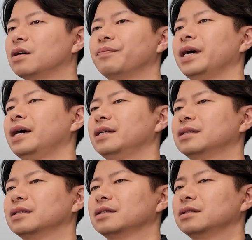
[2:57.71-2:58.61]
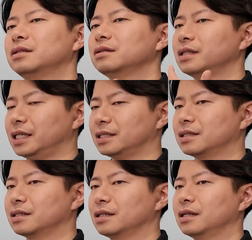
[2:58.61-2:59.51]
compare it to
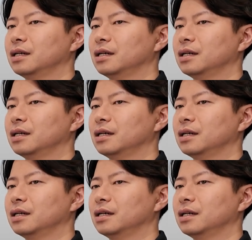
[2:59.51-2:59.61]
this.